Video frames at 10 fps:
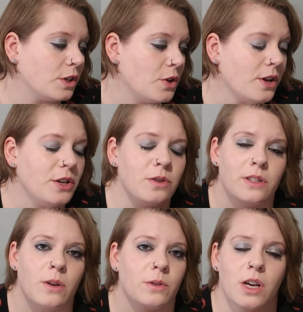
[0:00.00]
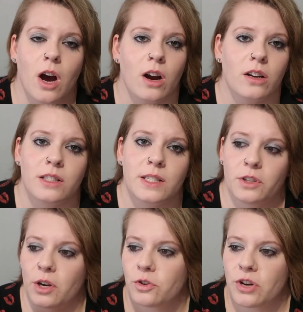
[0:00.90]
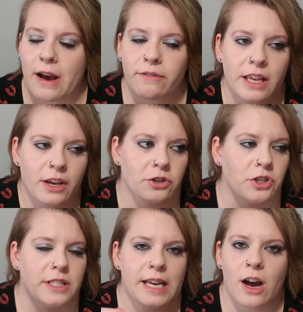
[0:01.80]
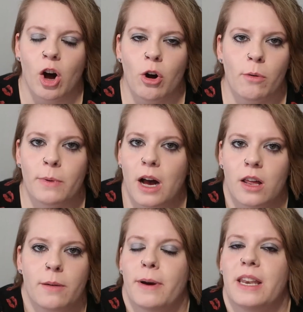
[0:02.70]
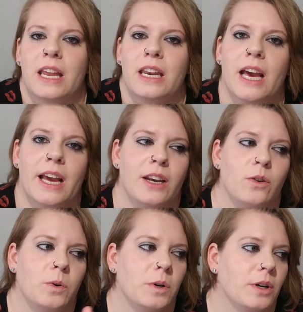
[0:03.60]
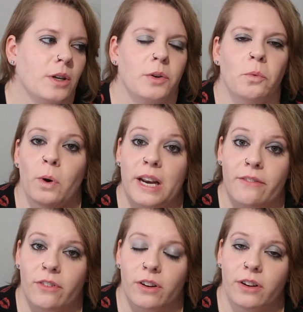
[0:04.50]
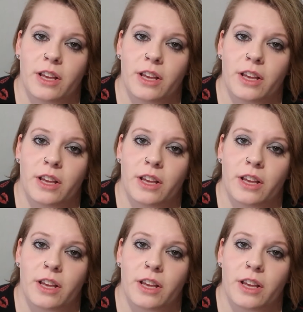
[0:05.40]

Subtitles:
You can use those cards, you know, traveling or just at home on a Monday night or whatever.